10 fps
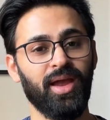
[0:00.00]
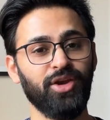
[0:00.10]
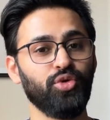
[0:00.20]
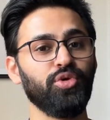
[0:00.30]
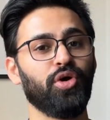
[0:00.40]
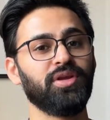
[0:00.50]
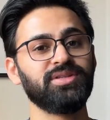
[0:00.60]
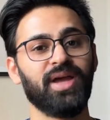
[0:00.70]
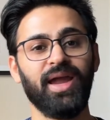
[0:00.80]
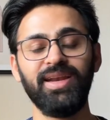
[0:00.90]
And to be
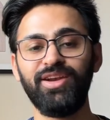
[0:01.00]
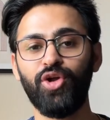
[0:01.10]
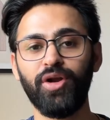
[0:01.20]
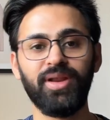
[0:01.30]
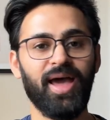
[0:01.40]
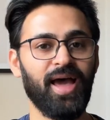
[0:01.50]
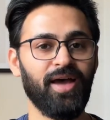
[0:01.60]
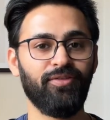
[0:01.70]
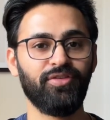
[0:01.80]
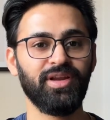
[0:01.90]
honest, I did not
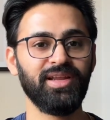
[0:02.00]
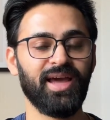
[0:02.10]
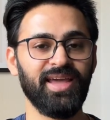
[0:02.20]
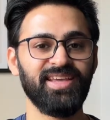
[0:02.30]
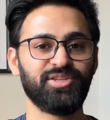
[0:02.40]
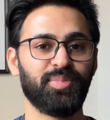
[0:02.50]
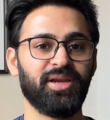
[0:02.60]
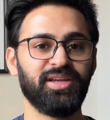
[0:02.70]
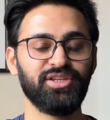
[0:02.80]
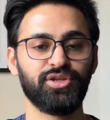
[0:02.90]
have really high
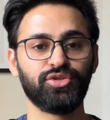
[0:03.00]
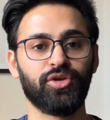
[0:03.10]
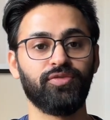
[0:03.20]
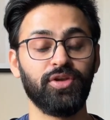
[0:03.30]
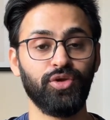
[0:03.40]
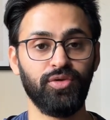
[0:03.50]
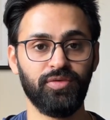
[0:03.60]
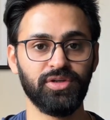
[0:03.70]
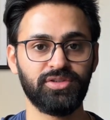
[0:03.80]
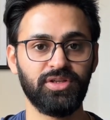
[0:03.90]
expectations of the
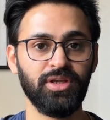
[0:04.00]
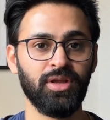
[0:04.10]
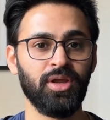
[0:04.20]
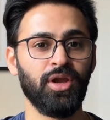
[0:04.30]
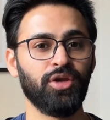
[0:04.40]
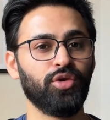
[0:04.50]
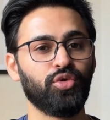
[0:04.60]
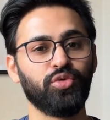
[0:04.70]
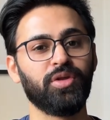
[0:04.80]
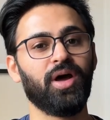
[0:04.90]
university due
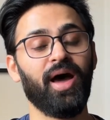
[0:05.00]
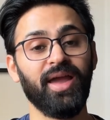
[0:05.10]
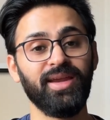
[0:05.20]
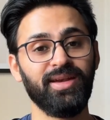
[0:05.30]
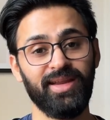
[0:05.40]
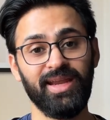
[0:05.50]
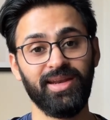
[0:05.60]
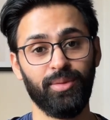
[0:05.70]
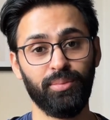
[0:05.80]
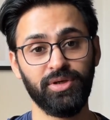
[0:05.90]
to the high intake
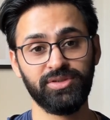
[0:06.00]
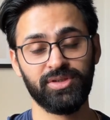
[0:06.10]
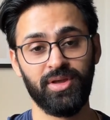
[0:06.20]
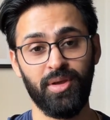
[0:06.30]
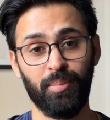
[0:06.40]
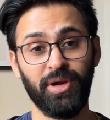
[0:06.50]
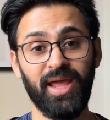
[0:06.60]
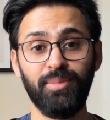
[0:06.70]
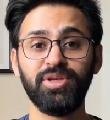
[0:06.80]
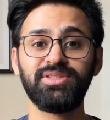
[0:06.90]
numbers. But
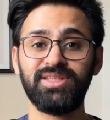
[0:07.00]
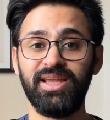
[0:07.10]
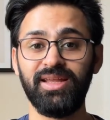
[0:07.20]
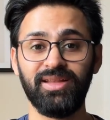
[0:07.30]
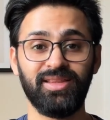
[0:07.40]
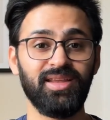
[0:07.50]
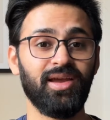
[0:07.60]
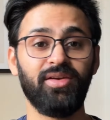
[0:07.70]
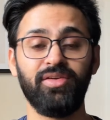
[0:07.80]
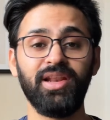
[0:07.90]
I must say, they
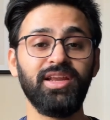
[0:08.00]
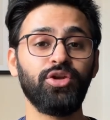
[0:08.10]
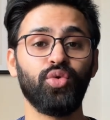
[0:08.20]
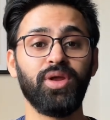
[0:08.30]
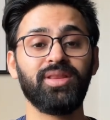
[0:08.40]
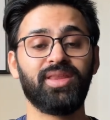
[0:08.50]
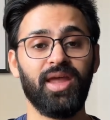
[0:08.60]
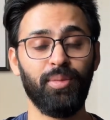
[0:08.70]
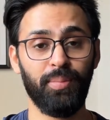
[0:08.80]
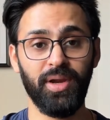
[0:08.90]
are really doing
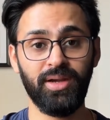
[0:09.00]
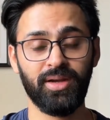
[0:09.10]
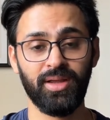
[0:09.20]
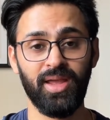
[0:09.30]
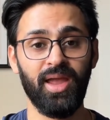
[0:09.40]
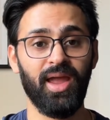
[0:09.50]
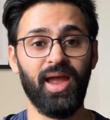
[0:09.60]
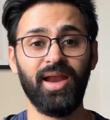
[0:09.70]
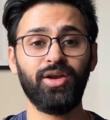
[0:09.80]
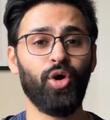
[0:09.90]
their bit.
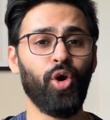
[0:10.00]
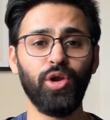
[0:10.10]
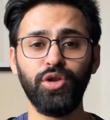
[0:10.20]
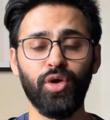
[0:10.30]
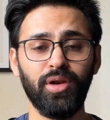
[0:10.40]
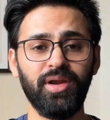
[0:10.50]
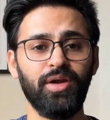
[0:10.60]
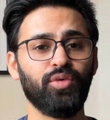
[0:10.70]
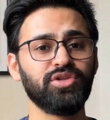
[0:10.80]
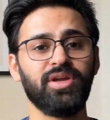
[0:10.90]
And all in all,
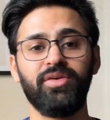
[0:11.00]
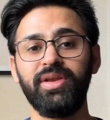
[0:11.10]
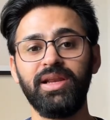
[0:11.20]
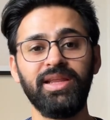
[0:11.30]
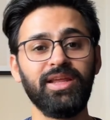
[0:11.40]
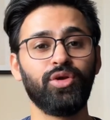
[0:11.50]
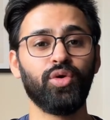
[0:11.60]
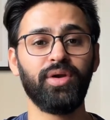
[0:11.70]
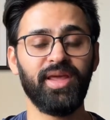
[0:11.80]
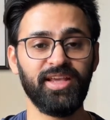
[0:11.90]
it was a really
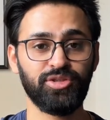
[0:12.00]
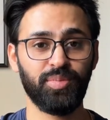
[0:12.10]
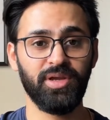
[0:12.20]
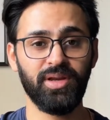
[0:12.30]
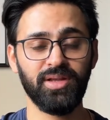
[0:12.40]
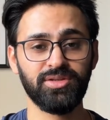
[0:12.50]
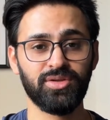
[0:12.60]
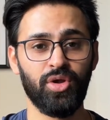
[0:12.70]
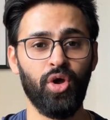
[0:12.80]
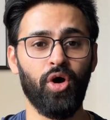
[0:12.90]
good experience
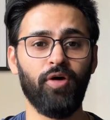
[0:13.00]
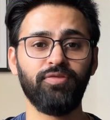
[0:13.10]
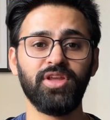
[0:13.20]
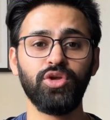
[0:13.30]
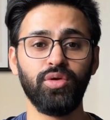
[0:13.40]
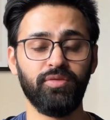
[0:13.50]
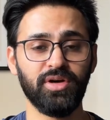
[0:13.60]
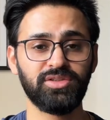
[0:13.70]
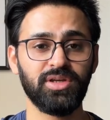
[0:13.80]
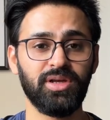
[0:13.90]
of the
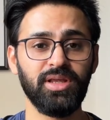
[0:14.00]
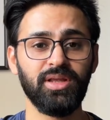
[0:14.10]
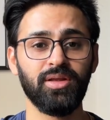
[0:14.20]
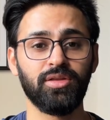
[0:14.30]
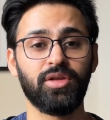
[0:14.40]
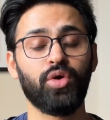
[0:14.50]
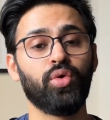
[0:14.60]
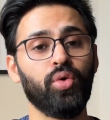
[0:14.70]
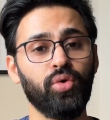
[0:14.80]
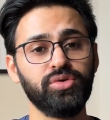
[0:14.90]
university, the
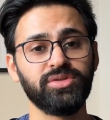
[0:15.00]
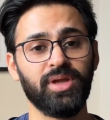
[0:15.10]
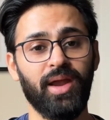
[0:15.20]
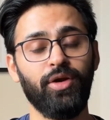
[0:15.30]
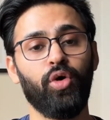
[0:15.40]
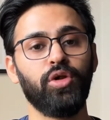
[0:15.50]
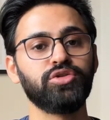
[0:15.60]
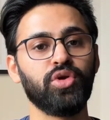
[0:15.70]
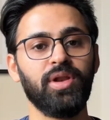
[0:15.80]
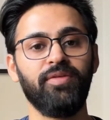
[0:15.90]
course, and
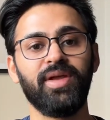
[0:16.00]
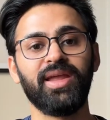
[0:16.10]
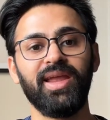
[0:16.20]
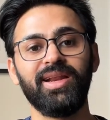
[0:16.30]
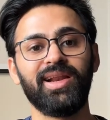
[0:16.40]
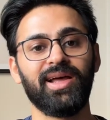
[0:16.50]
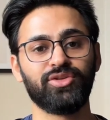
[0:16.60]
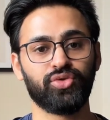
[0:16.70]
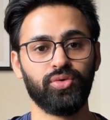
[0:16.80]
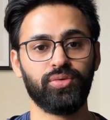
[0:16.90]
also living in
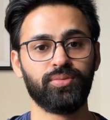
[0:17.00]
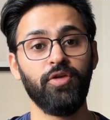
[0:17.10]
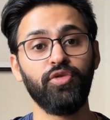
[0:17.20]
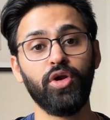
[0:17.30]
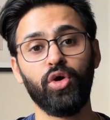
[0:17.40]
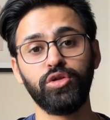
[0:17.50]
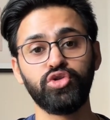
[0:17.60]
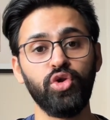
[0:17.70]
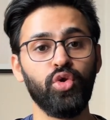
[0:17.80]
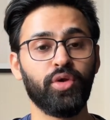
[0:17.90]
Glasgow. If you are
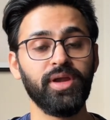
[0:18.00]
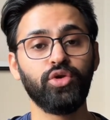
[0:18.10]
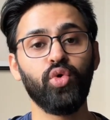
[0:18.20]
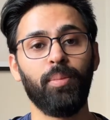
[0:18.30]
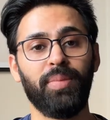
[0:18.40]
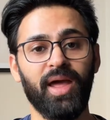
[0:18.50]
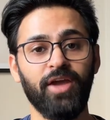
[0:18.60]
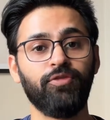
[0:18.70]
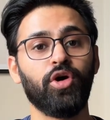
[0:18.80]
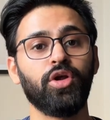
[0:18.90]
also looking to
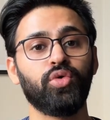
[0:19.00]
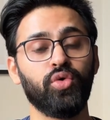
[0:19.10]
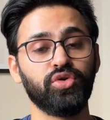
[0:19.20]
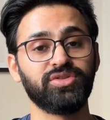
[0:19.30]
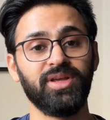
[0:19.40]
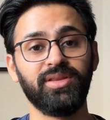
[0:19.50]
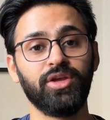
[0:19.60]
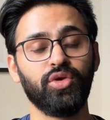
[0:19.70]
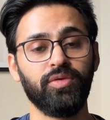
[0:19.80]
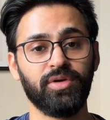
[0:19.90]
apply for a course in the
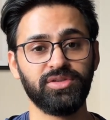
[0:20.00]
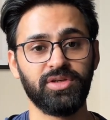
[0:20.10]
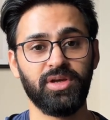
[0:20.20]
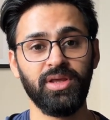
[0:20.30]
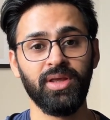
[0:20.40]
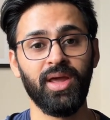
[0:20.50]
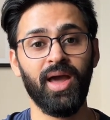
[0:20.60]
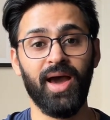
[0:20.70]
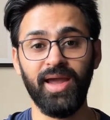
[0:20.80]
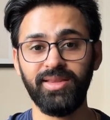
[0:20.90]
university,
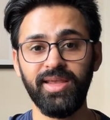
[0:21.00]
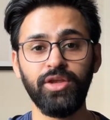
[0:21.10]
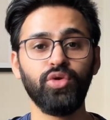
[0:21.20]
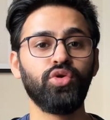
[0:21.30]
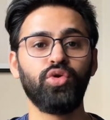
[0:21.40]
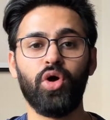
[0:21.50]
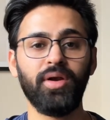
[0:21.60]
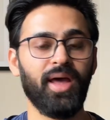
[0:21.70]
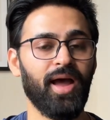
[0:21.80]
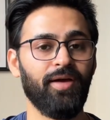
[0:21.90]
I think you do
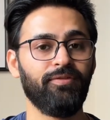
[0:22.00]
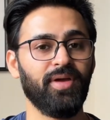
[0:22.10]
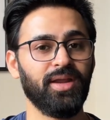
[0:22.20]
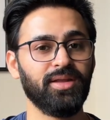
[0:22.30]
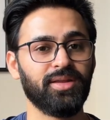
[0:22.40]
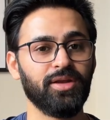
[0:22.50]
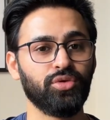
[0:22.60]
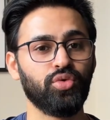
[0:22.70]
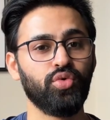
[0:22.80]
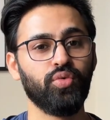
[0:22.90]
not have anything
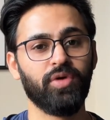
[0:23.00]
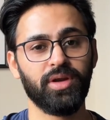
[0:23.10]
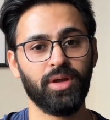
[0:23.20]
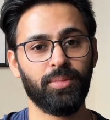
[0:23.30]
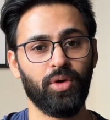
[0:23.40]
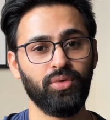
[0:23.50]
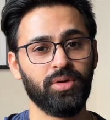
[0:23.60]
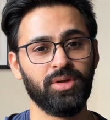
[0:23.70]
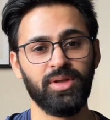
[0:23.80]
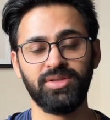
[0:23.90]
to worry about.
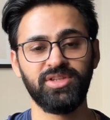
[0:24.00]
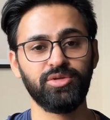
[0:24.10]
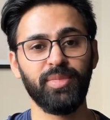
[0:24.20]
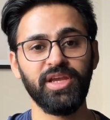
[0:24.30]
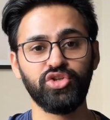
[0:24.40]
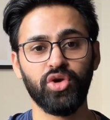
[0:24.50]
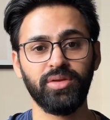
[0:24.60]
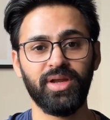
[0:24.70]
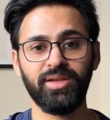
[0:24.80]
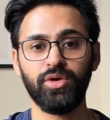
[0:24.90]
Just make sure
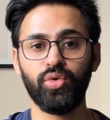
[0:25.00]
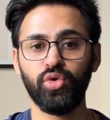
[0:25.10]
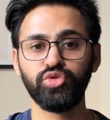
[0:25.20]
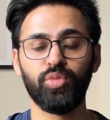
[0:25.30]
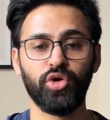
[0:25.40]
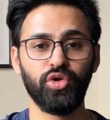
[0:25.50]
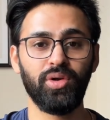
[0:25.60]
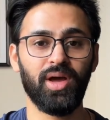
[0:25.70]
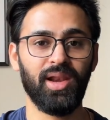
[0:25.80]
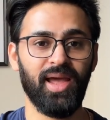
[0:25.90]
that the course
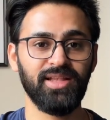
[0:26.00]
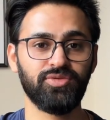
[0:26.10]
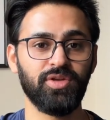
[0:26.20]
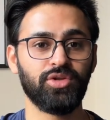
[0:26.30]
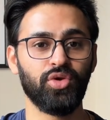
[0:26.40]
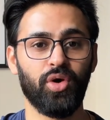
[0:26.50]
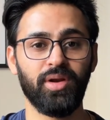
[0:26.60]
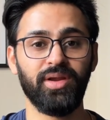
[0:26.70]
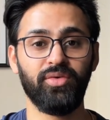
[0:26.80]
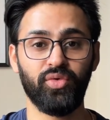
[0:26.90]
module aligns with your
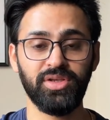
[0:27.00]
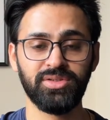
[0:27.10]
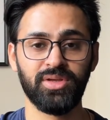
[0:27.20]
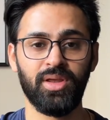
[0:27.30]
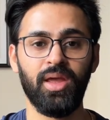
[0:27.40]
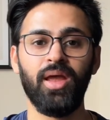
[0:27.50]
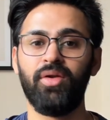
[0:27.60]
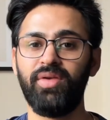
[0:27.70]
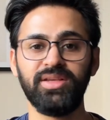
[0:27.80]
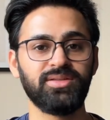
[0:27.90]
interests.
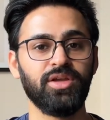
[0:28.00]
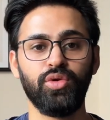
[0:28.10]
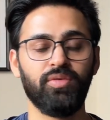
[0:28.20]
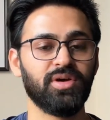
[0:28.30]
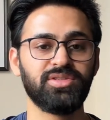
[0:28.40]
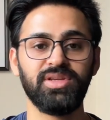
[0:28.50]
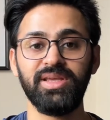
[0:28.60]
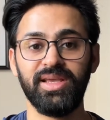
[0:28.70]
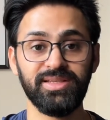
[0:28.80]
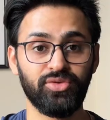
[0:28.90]
Rest, the university
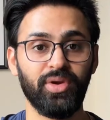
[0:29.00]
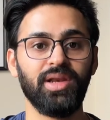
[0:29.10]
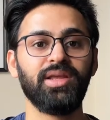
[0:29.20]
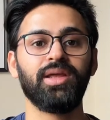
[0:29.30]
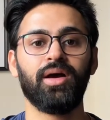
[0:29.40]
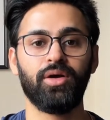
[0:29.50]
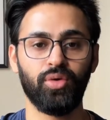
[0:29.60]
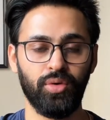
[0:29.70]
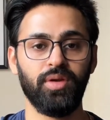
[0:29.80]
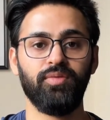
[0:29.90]
is really a
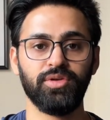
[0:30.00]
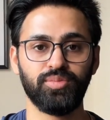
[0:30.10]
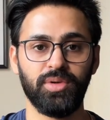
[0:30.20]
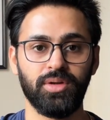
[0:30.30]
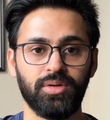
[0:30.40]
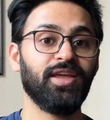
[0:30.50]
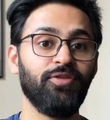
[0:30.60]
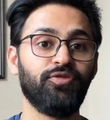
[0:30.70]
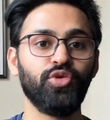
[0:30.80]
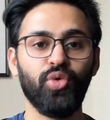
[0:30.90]
good investment.
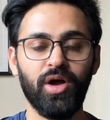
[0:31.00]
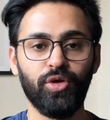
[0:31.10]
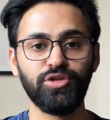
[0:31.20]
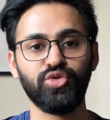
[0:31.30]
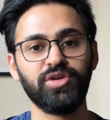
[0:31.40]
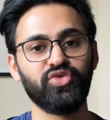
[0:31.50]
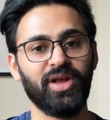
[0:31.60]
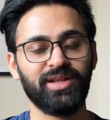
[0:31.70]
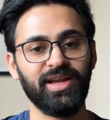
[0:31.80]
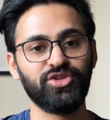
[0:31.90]
If you are also a
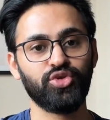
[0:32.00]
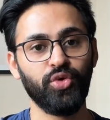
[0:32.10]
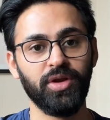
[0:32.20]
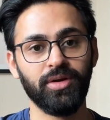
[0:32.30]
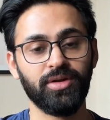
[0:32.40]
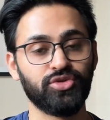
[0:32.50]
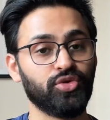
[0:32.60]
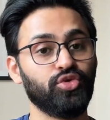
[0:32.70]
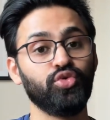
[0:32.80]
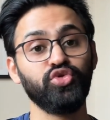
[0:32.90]
Strathclyde student,
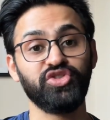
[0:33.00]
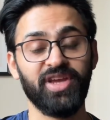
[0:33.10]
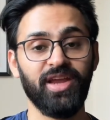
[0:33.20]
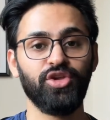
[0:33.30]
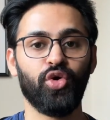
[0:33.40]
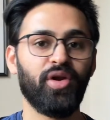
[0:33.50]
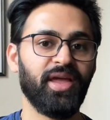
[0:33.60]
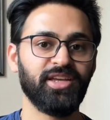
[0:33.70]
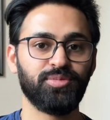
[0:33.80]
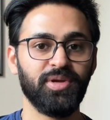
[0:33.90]
so do share your
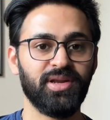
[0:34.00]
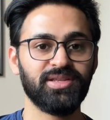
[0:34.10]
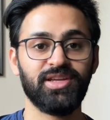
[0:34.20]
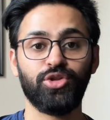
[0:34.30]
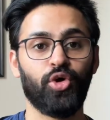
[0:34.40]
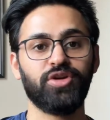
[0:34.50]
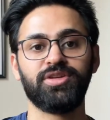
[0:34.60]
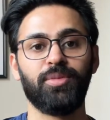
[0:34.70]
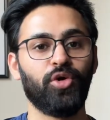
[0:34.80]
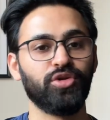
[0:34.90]
experience and thoughts
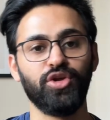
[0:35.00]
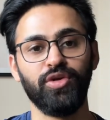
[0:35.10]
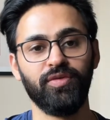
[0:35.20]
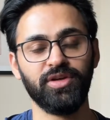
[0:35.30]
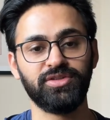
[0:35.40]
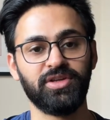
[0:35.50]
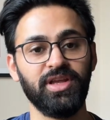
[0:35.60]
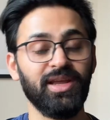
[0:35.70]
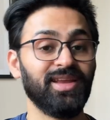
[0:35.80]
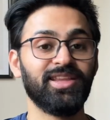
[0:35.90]
about the
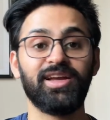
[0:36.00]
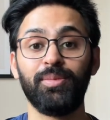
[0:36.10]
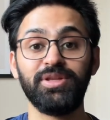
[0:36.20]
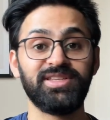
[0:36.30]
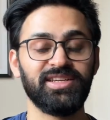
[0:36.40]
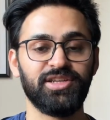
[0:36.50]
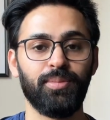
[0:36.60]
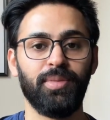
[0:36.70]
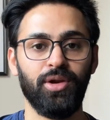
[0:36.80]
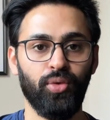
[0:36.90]
university in the comment
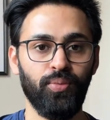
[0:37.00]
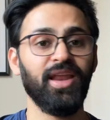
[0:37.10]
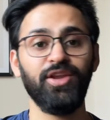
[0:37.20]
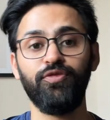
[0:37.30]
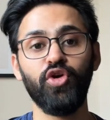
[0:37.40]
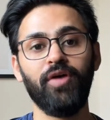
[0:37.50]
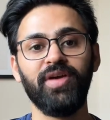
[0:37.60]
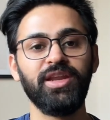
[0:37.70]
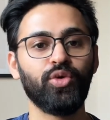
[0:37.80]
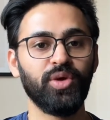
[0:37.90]
section below. And if you have
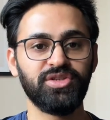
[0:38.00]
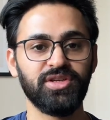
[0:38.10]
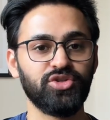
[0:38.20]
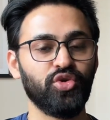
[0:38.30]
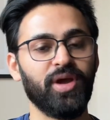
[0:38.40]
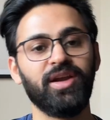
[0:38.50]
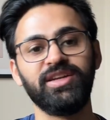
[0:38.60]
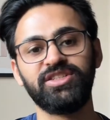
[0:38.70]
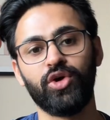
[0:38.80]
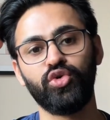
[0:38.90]
any questions, you can
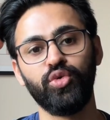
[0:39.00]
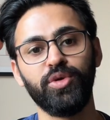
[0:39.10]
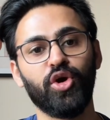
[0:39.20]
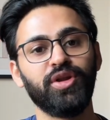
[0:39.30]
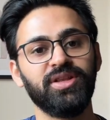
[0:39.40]
reach out to me on